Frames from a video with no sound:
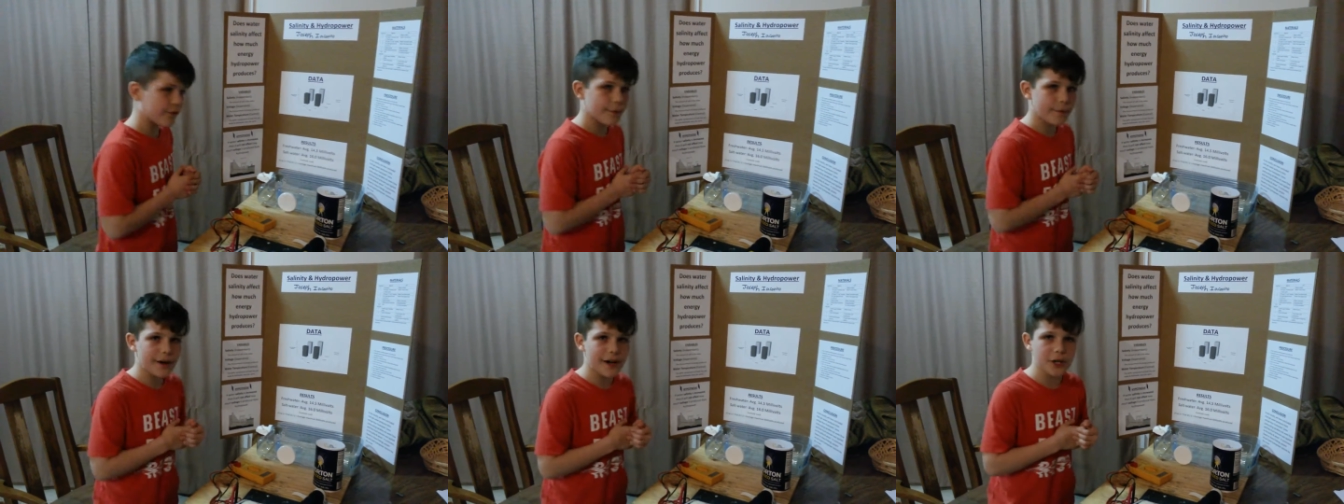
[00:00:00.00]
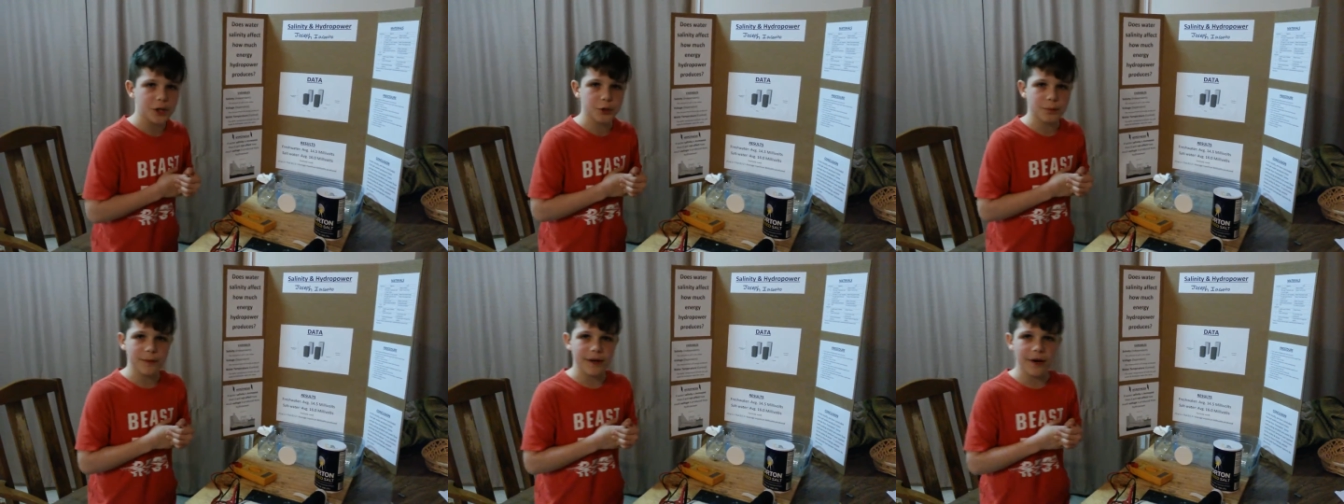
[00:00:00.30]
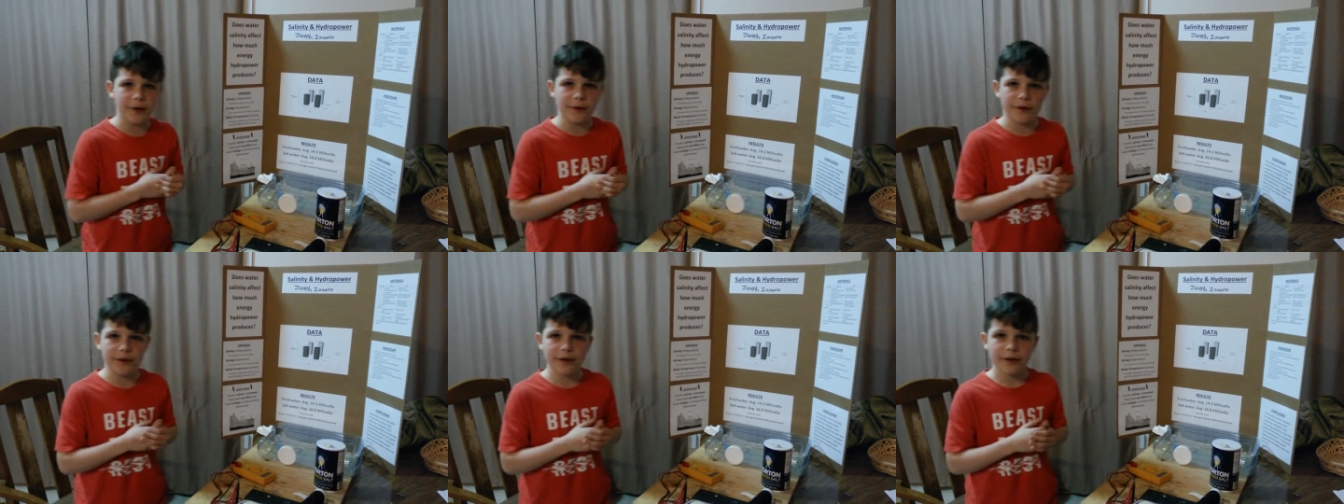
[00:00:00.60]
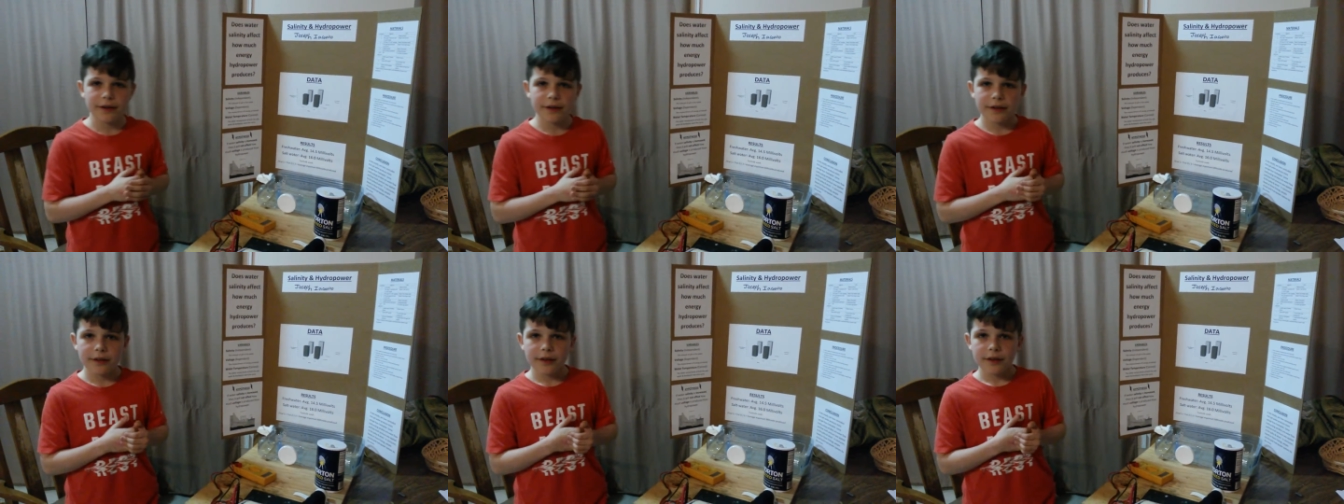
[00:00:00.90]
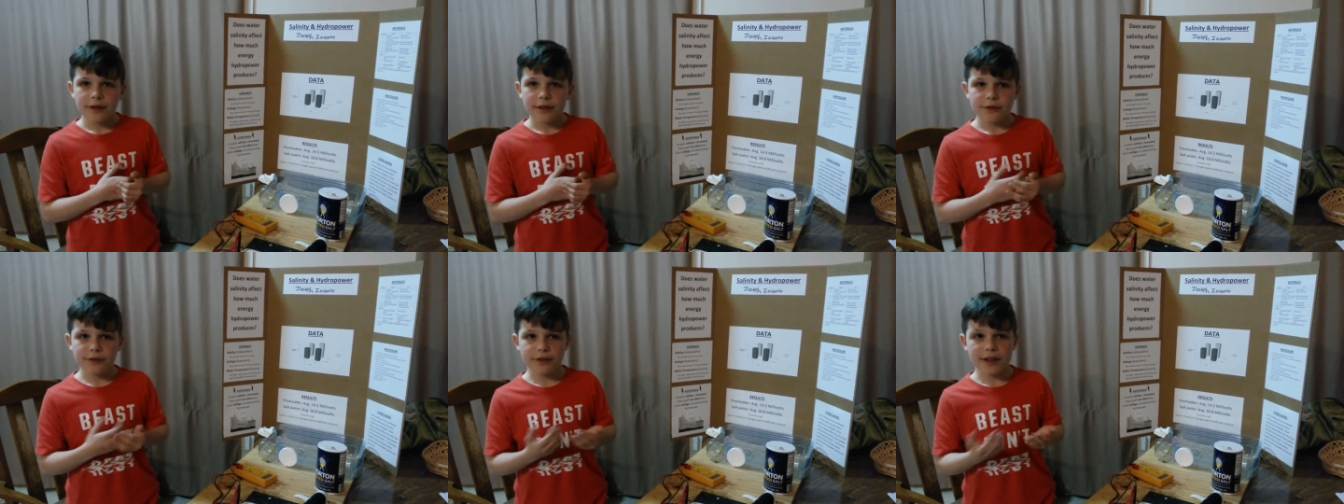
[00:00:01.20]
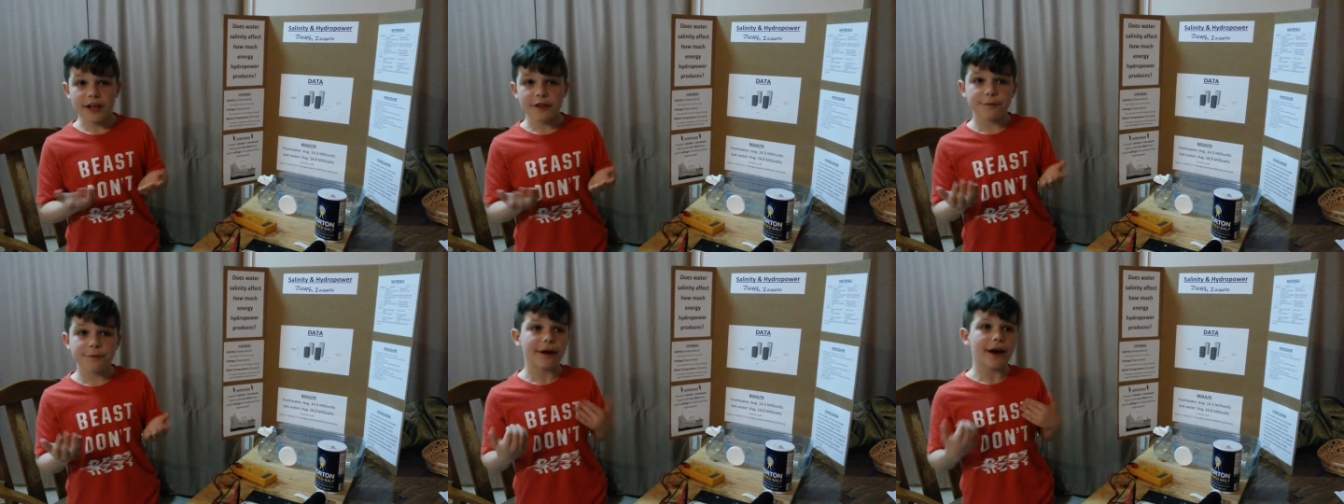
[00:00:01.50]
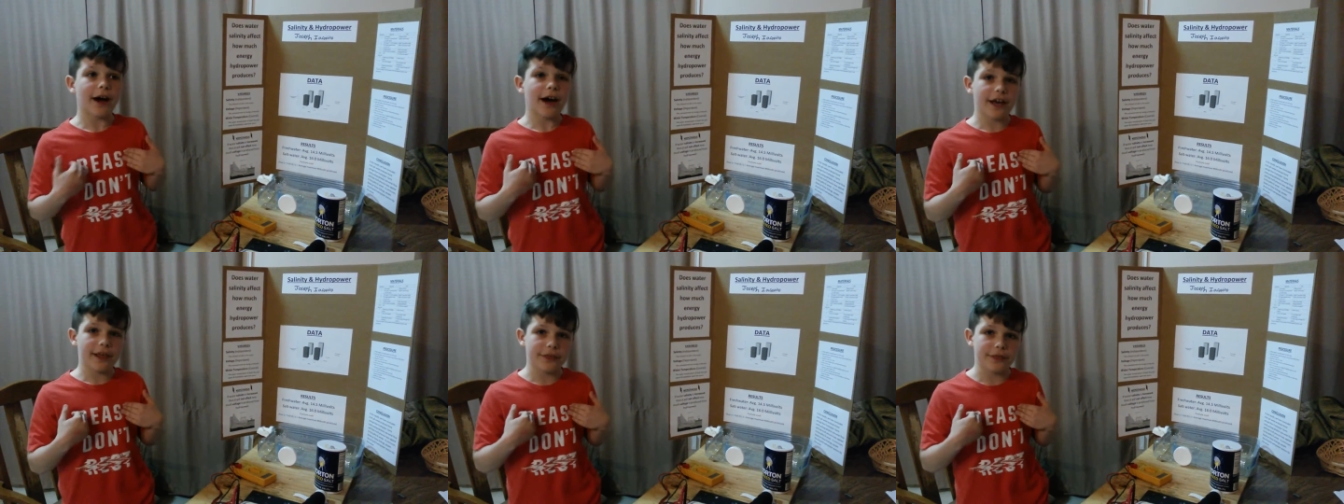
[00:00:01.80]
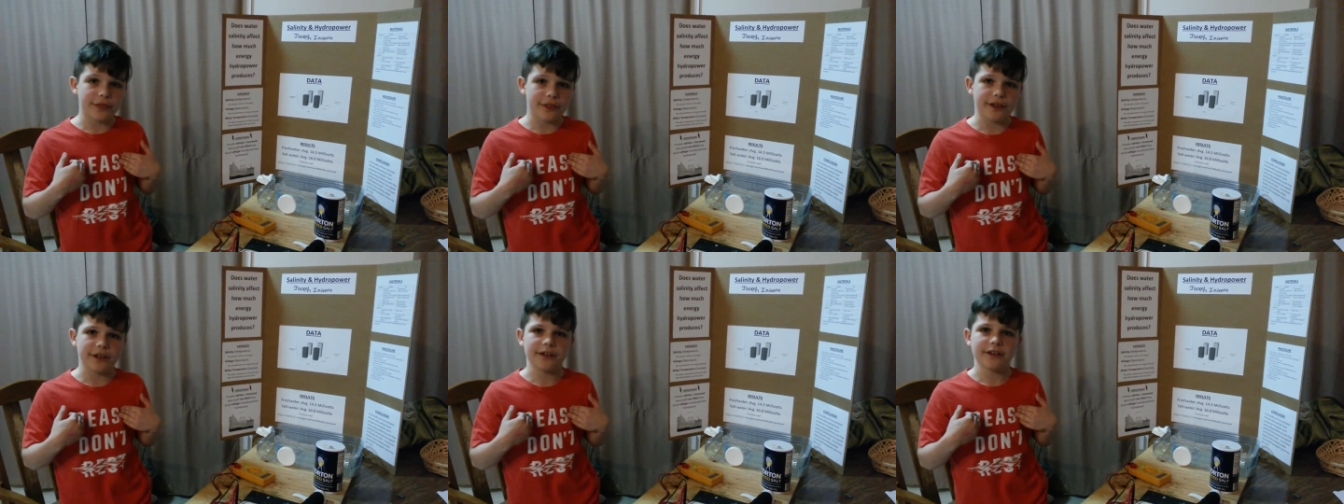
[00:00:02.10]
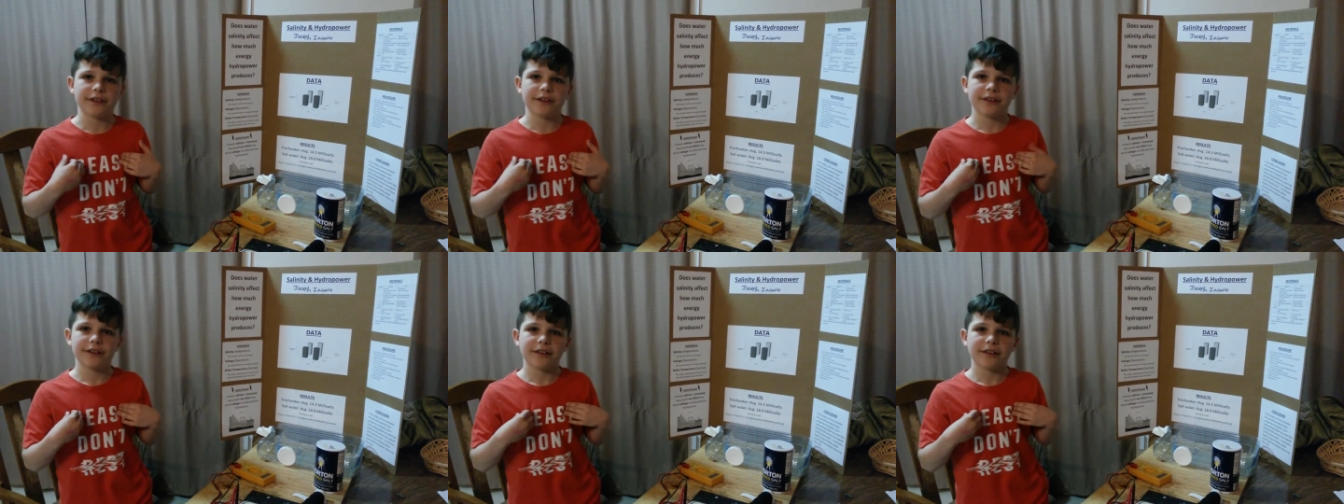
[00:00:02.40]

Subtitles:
from hydropower. So that's what I think.